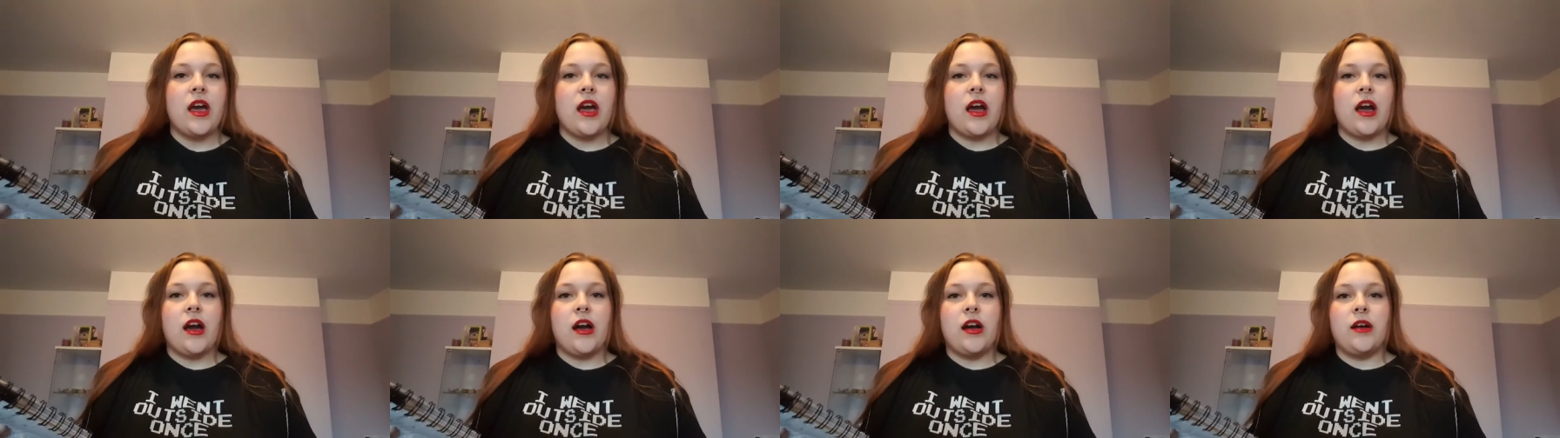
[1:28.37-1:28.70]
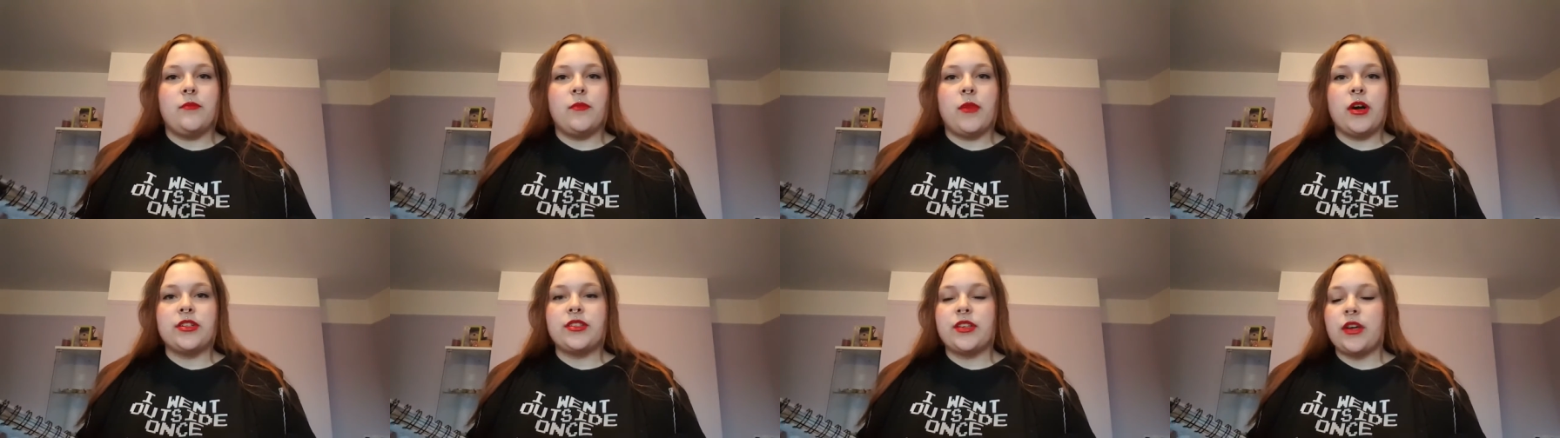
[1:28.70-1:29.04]

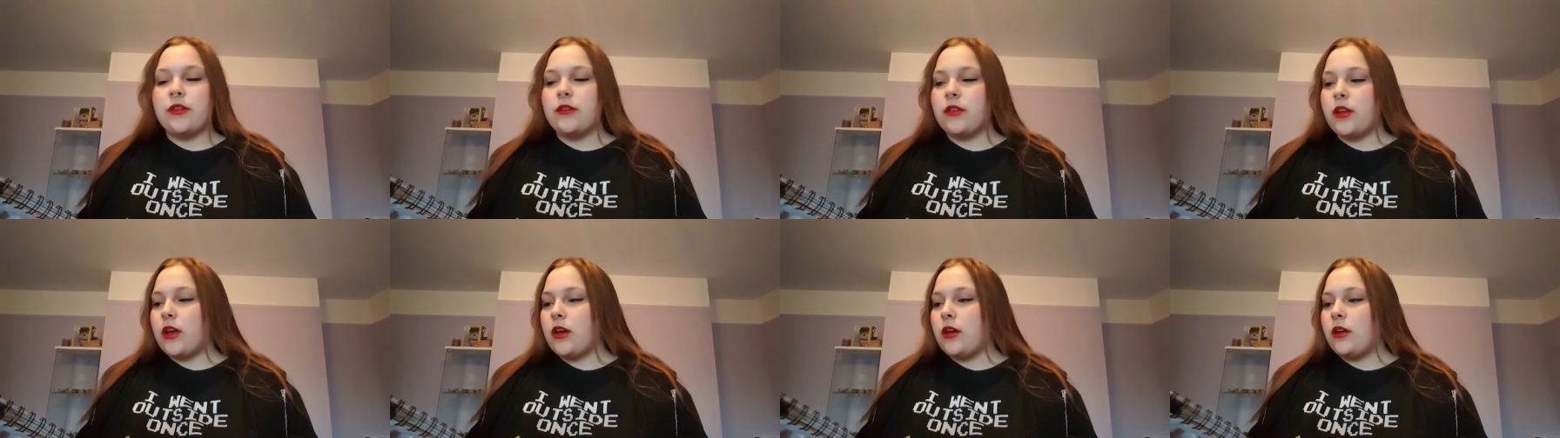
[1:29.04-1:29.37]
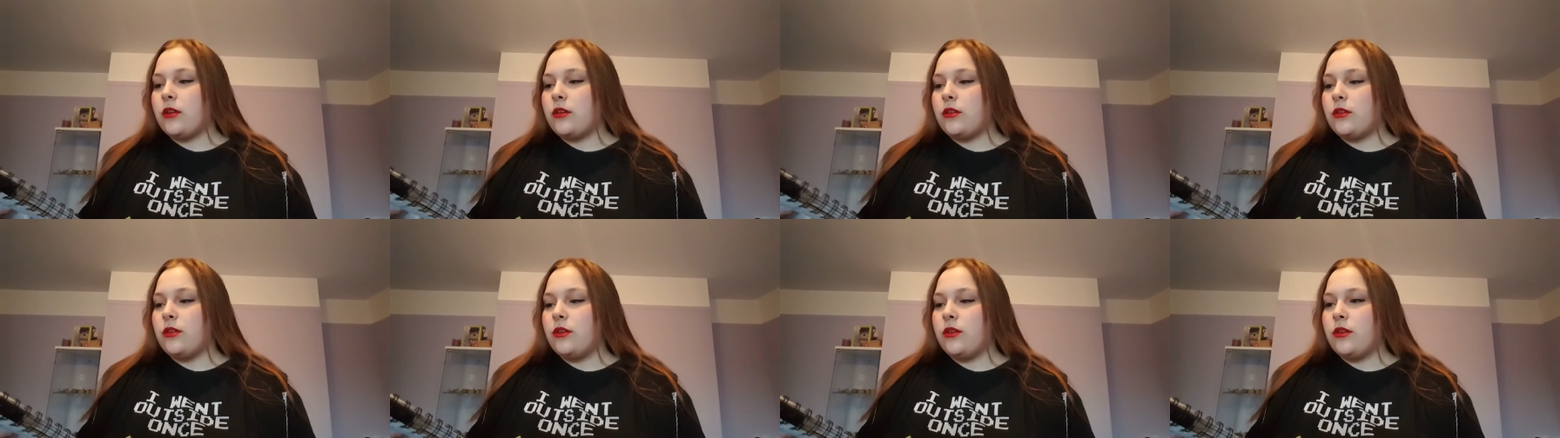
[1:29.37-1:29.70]
I don't
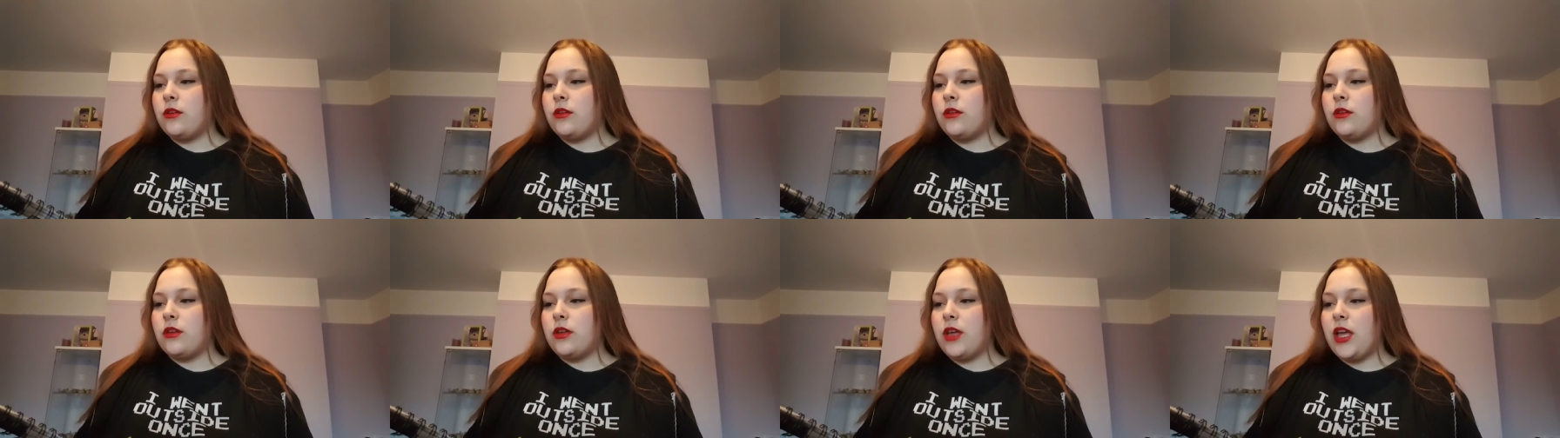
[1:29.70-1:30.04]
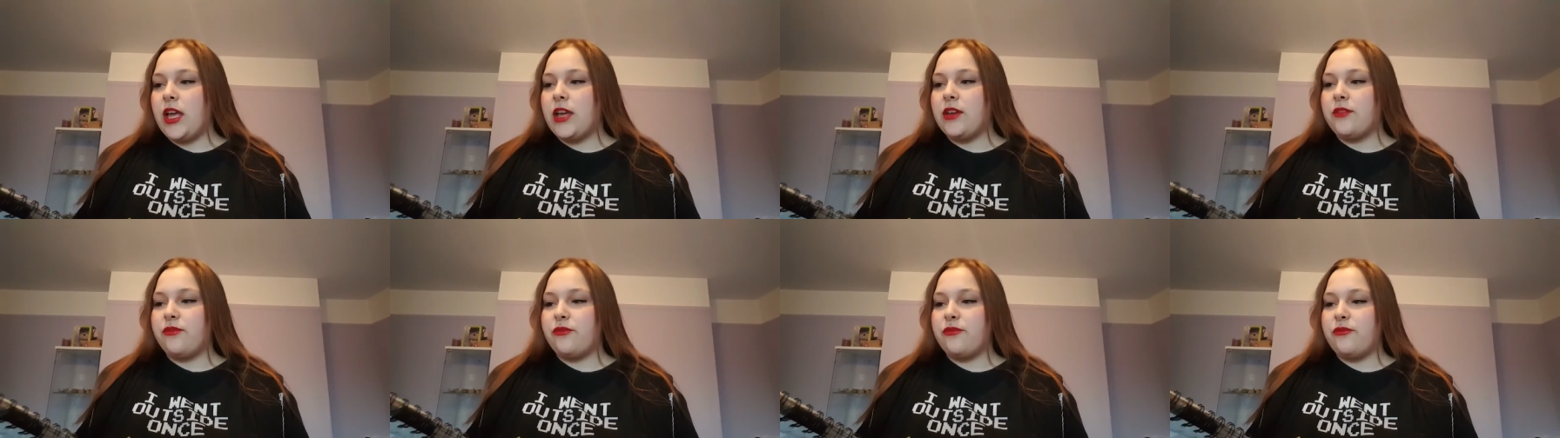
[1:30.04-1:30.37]
know
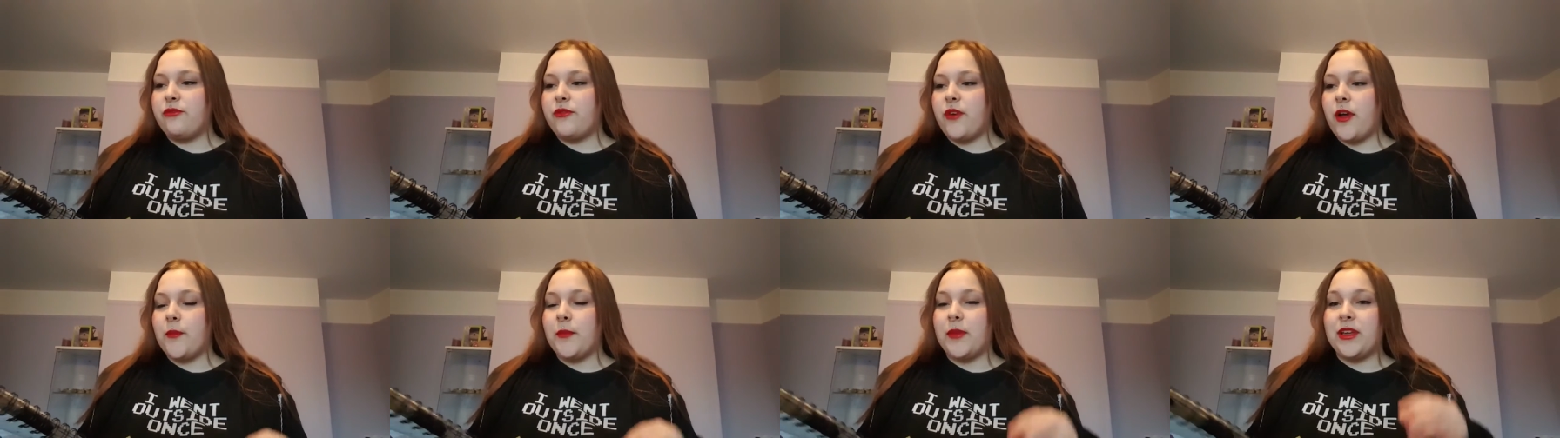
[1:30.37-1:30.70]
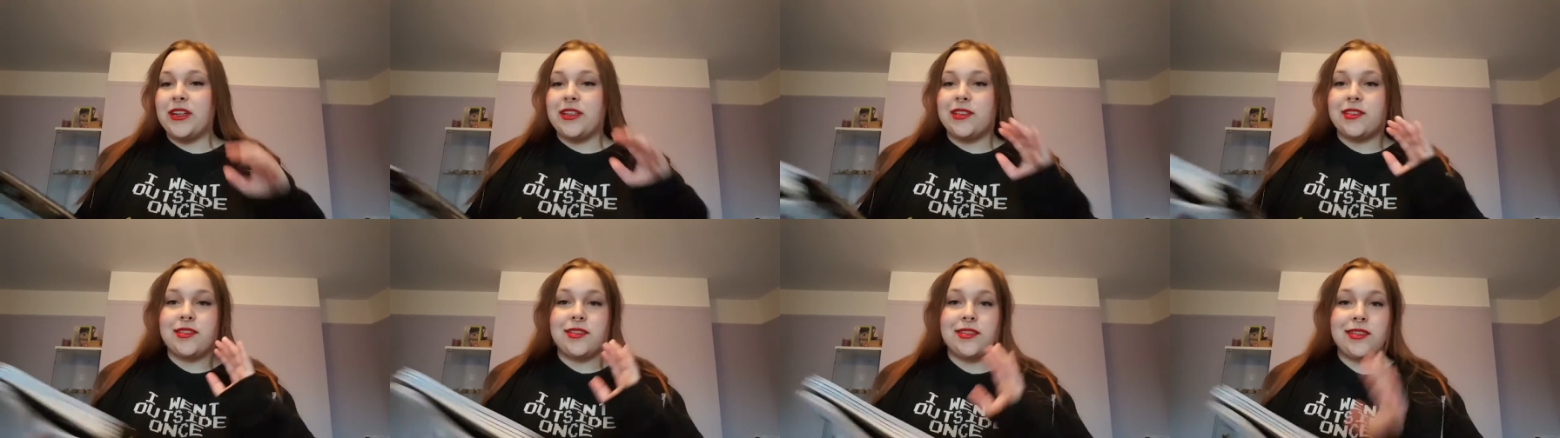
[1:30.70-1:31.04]
if I'm going
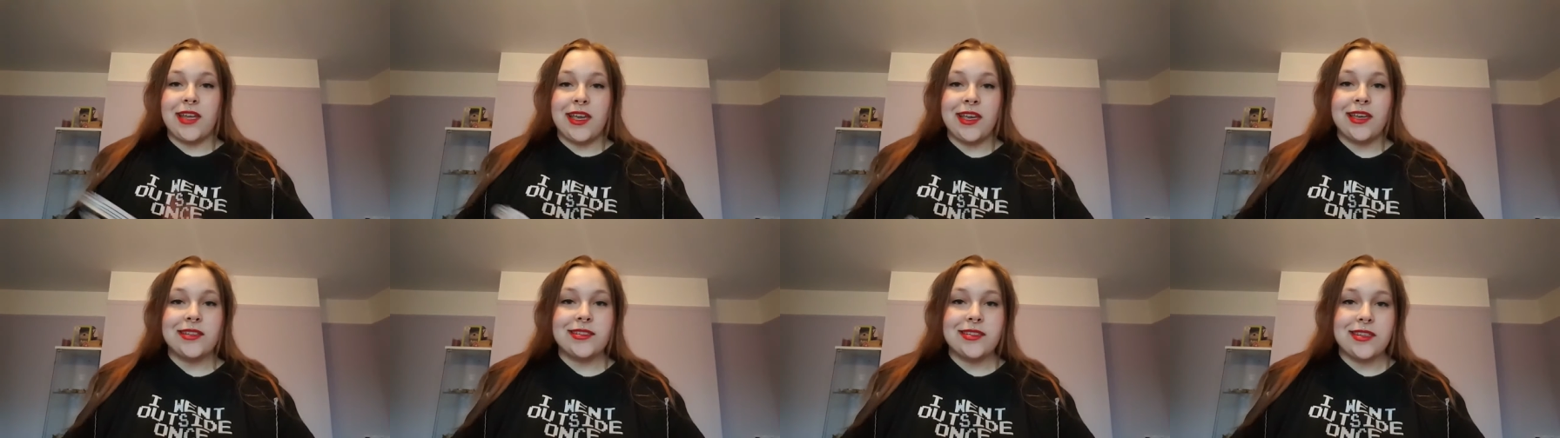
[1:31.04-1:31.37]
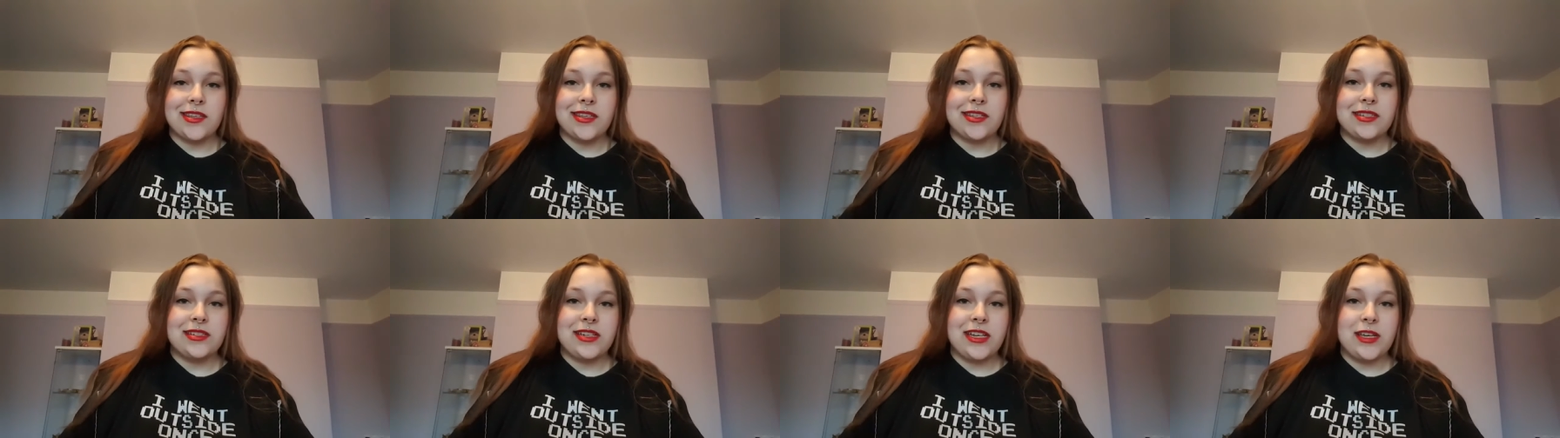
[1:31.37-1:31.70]
to stick to
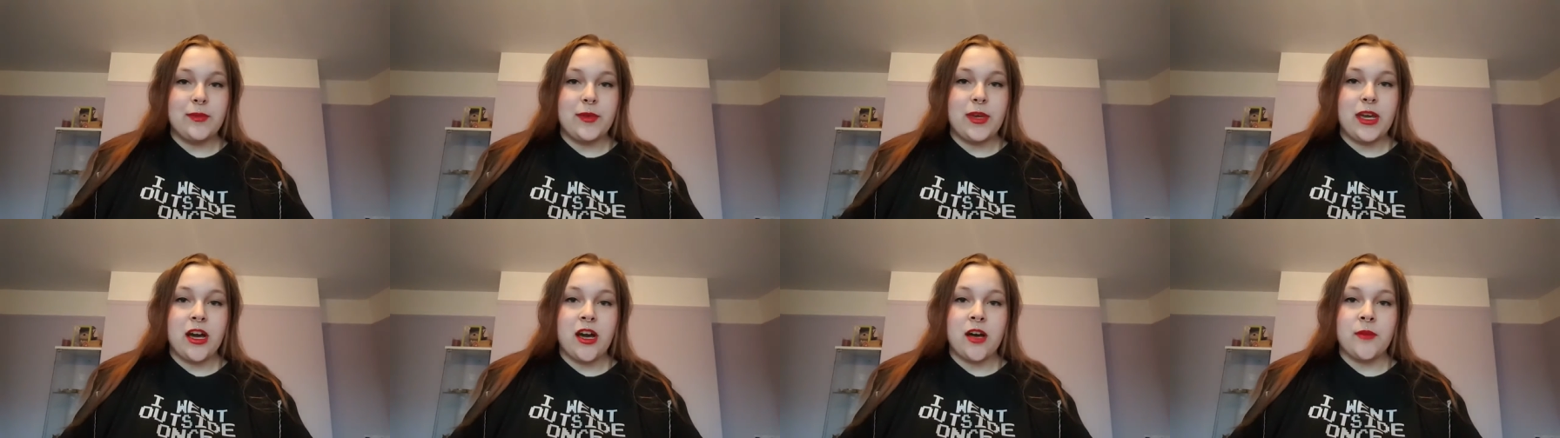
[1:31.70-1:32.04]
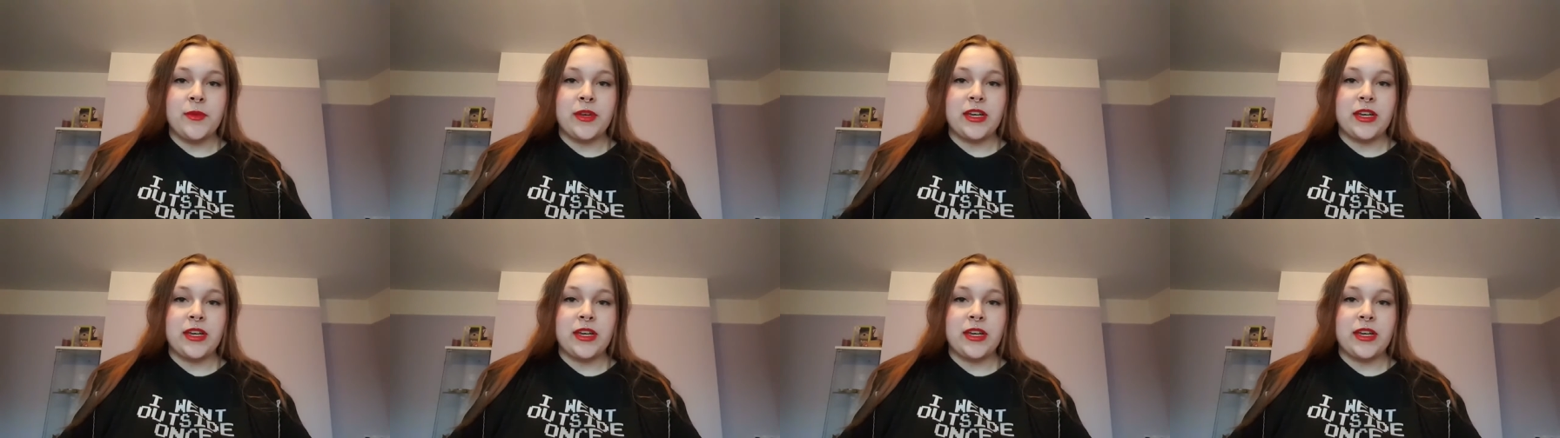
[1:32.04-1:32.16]
this TBR,